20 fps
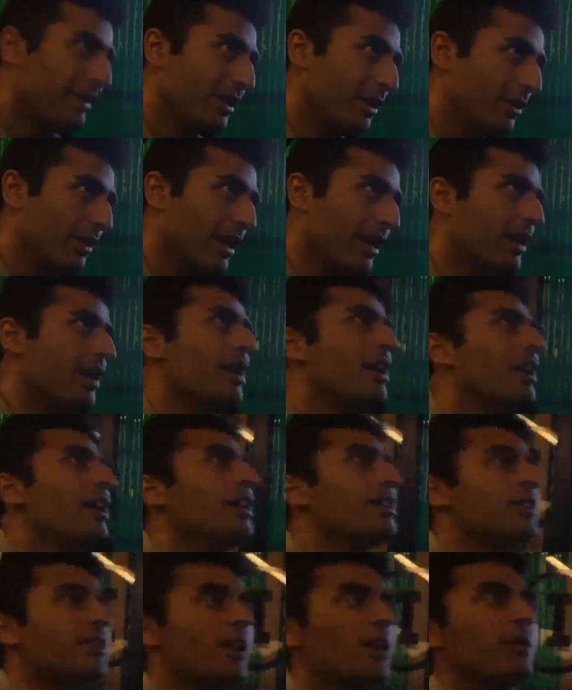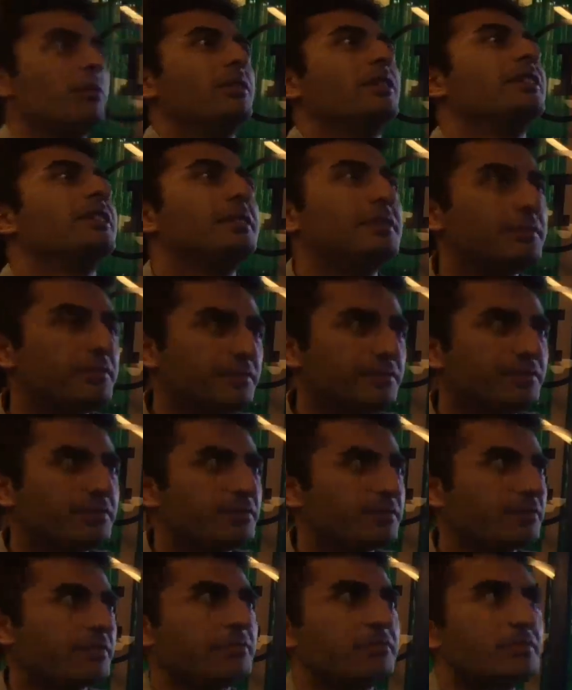Okay, that's its own industry
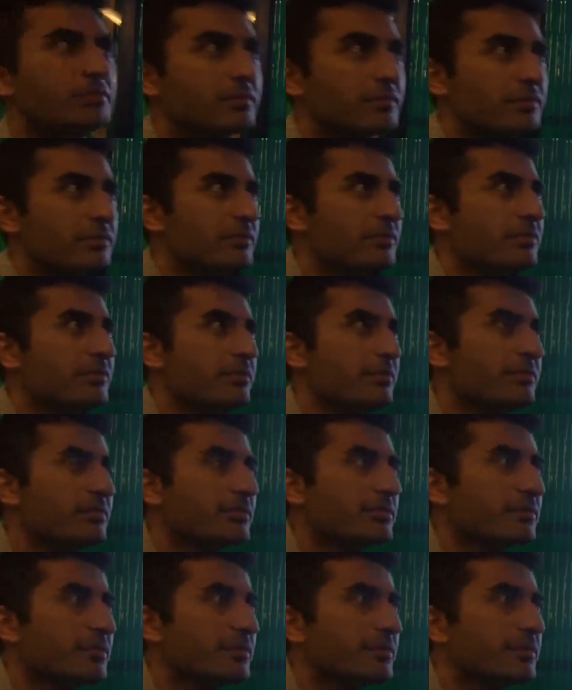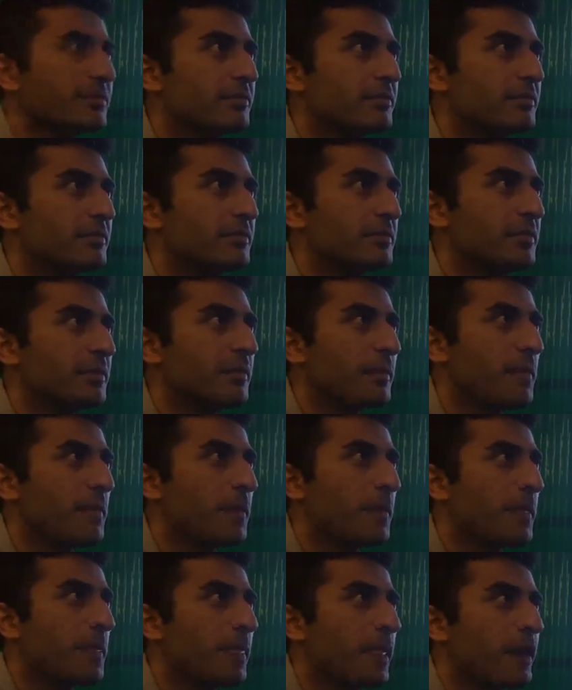too. Like you can say L1, L2
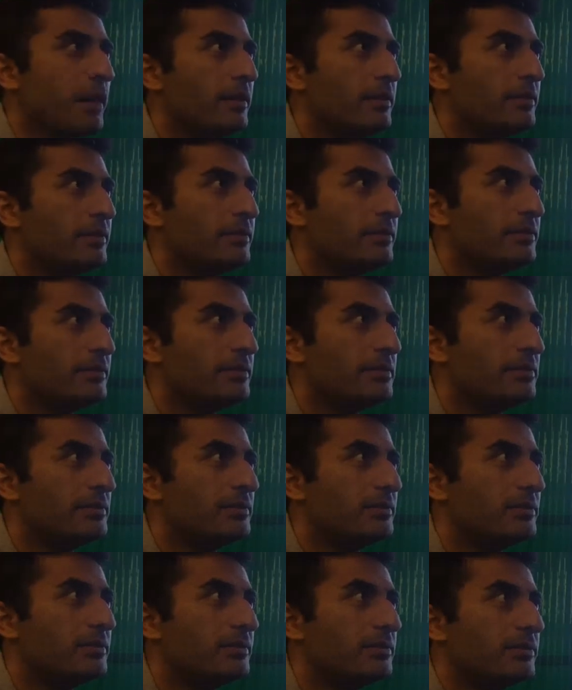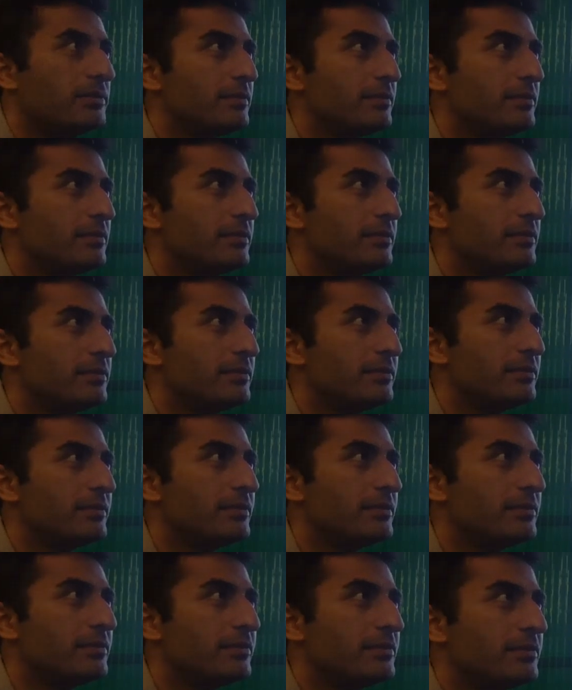penalties, then you can just,
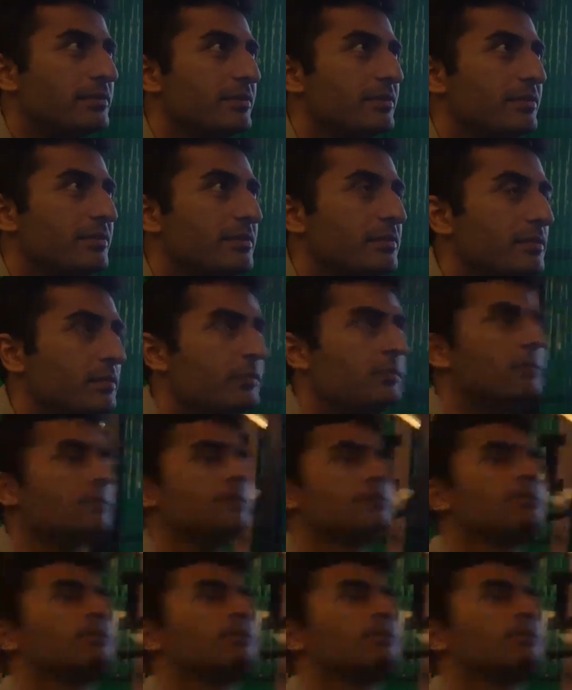we can argue about like